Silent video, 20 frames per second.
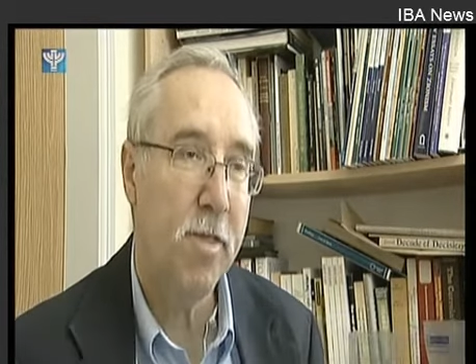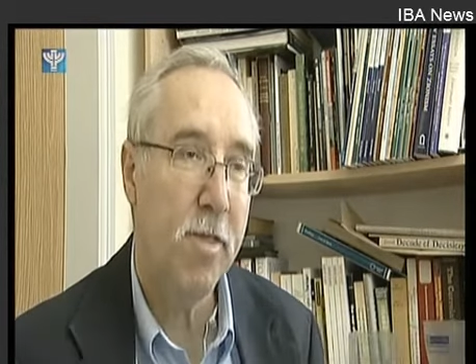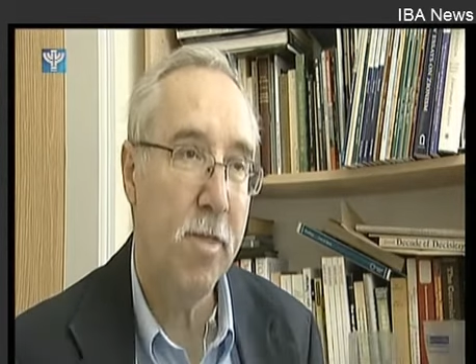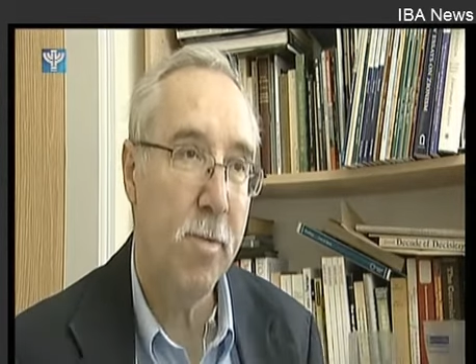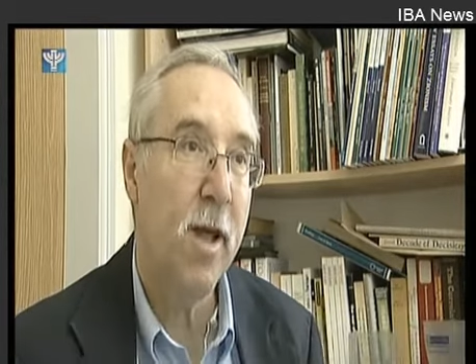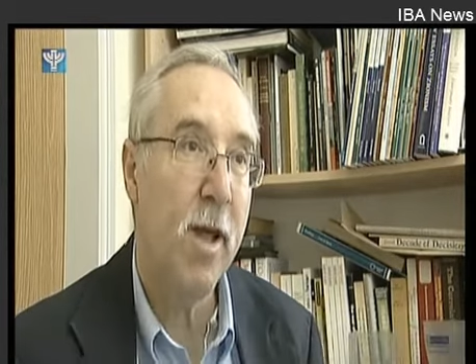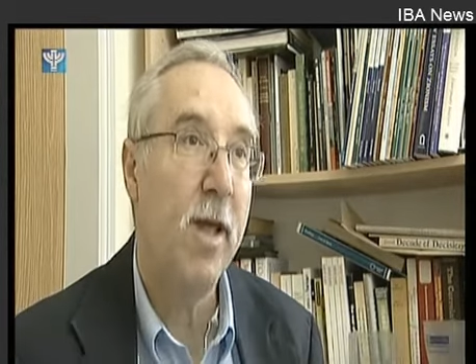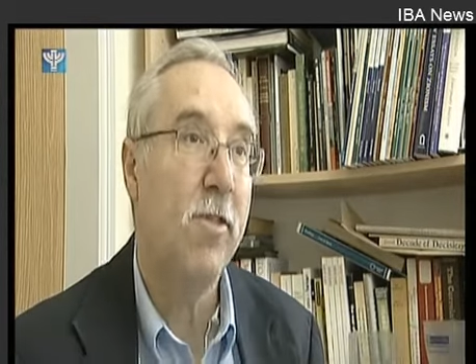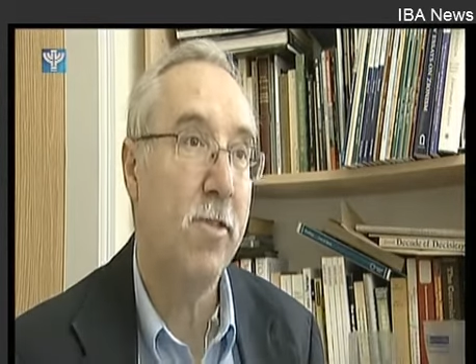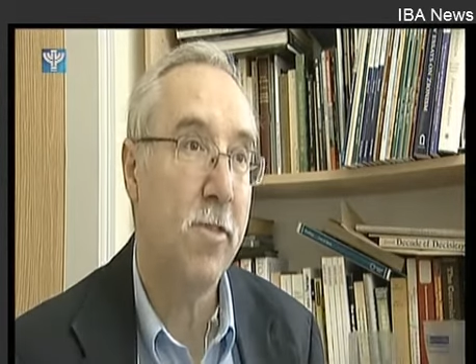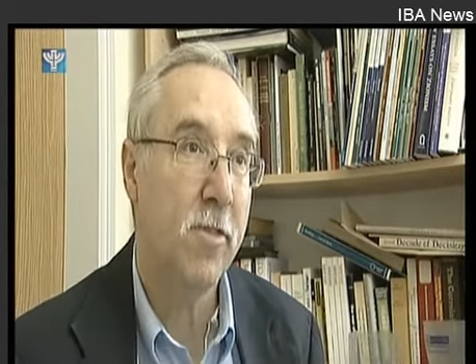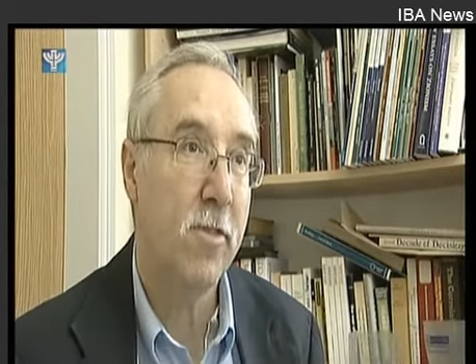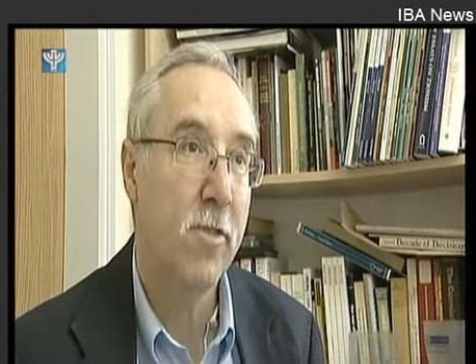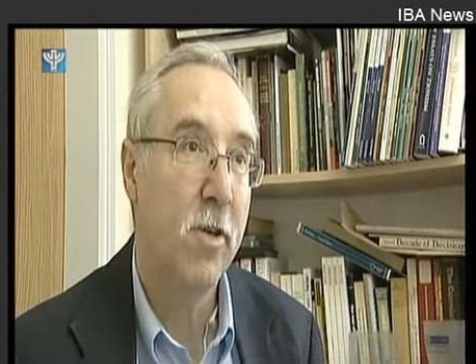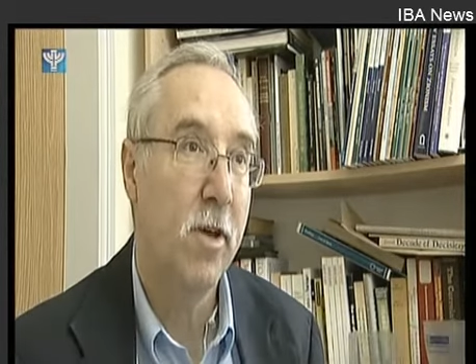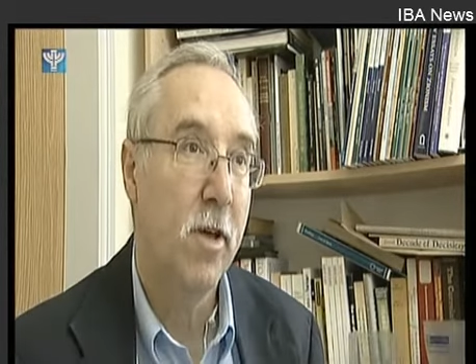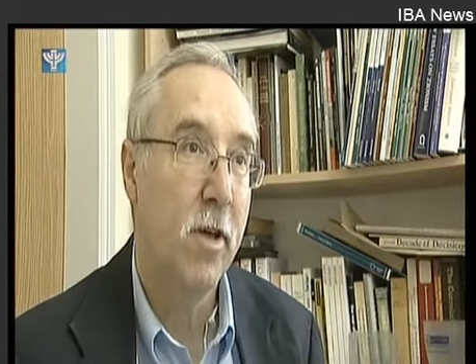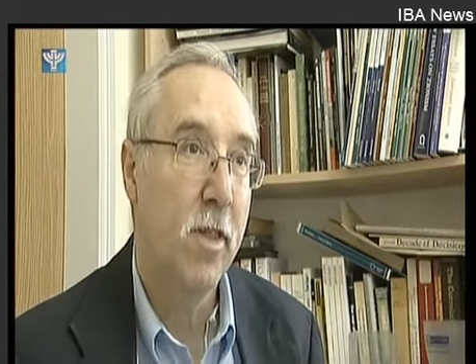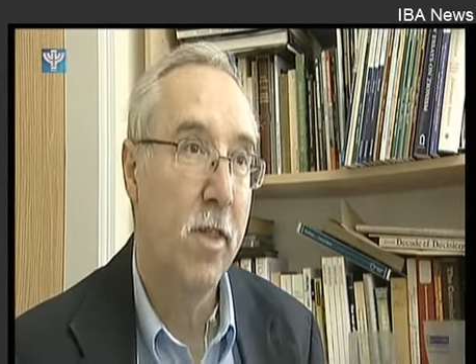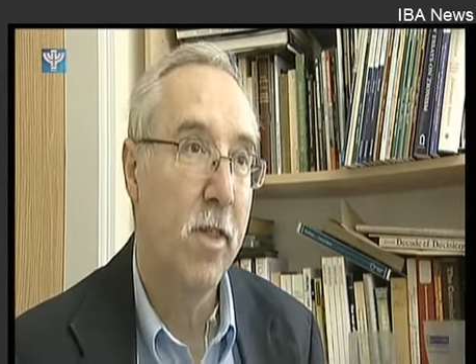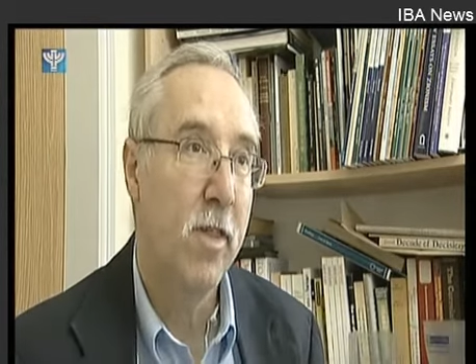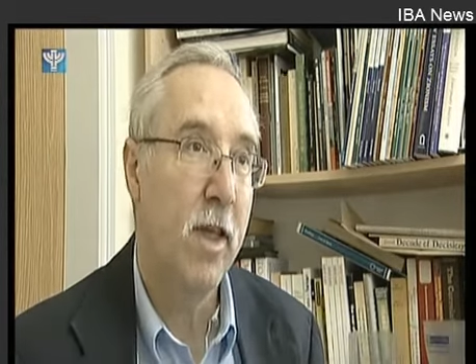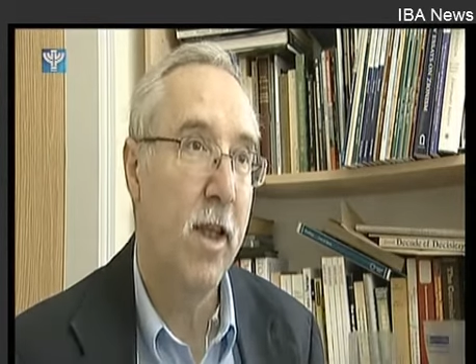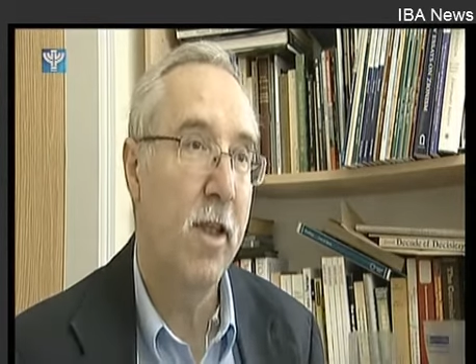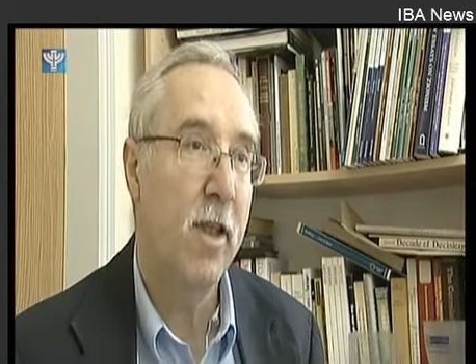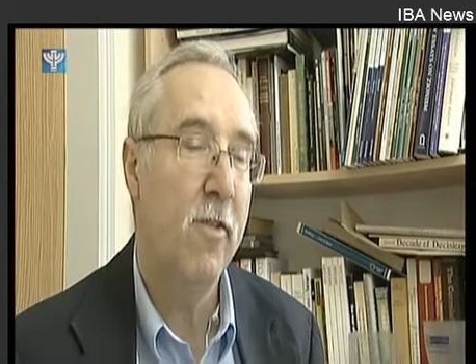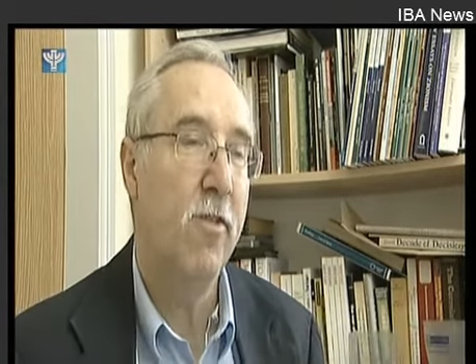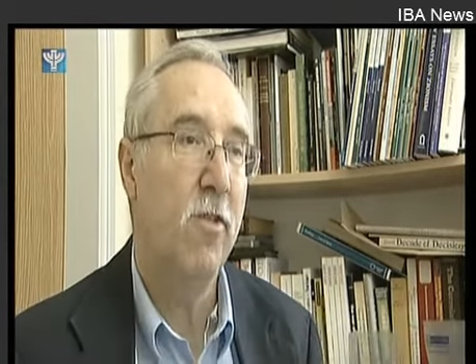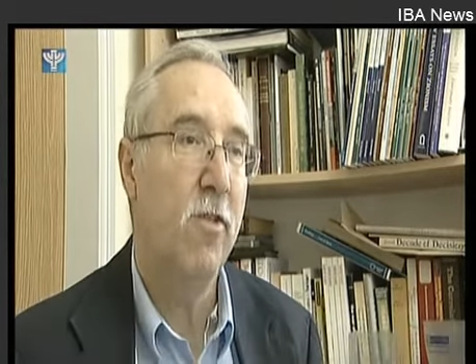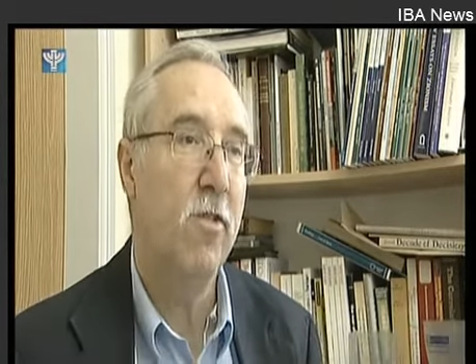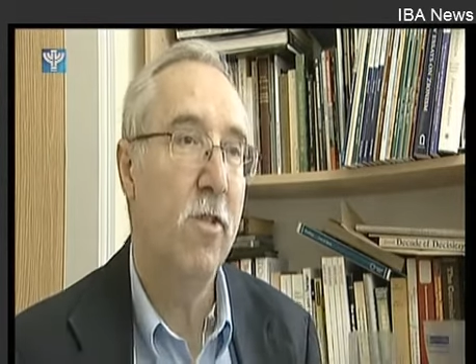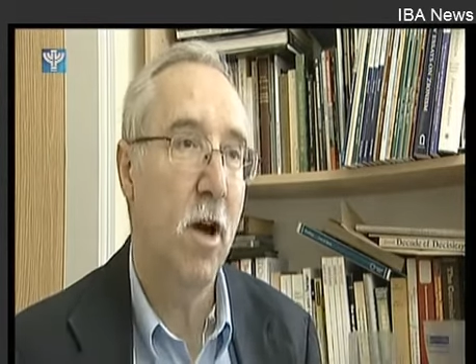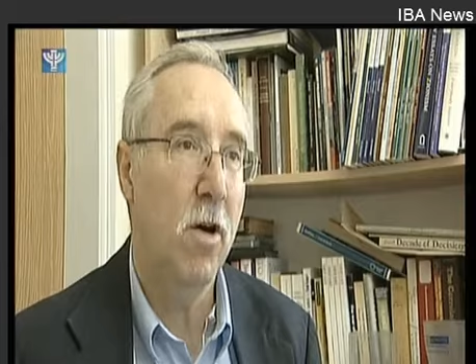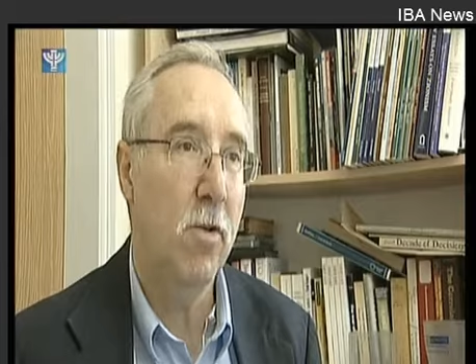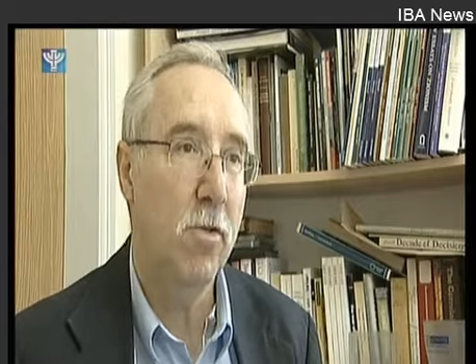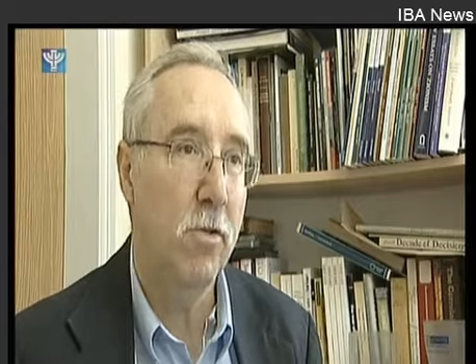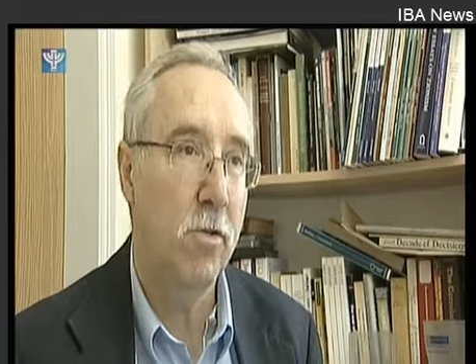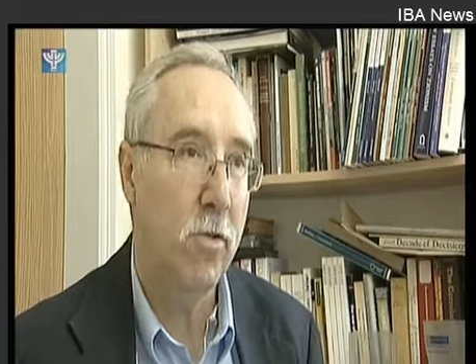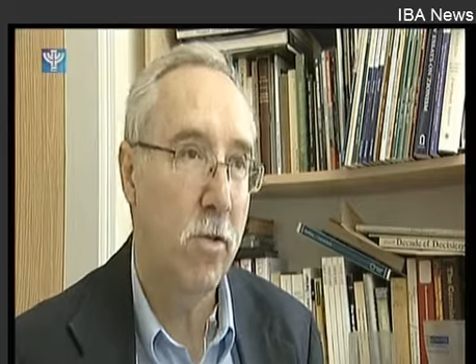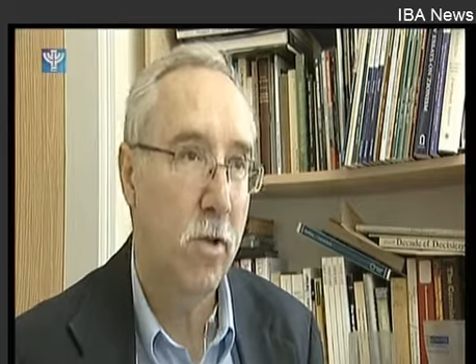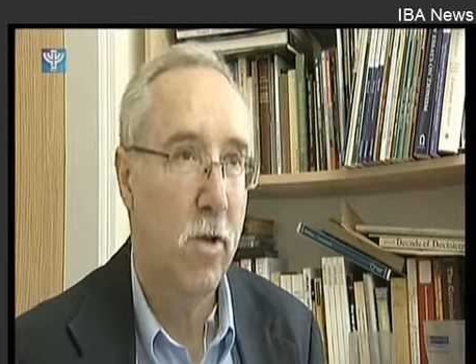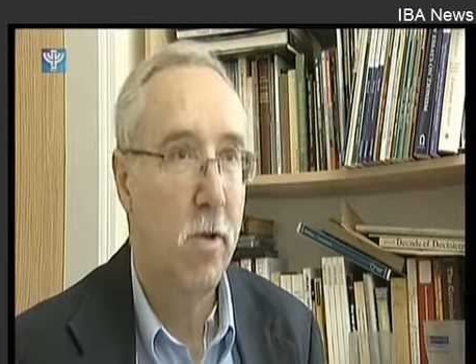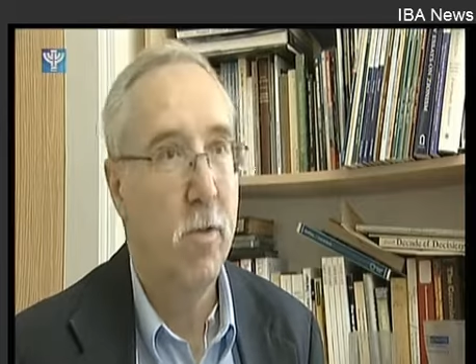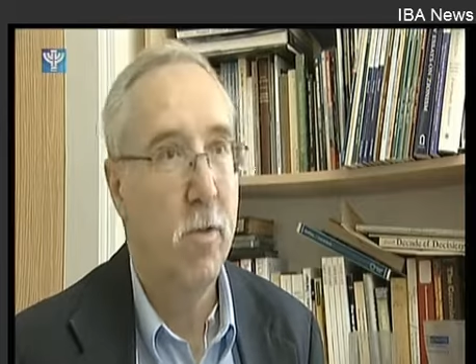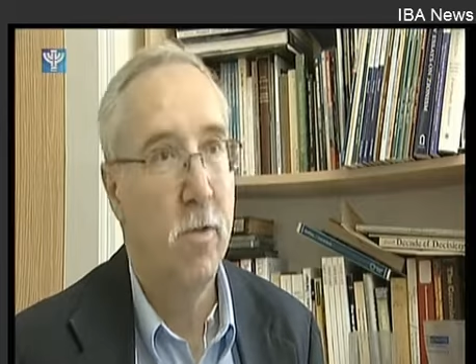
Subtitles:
threats, that if you don't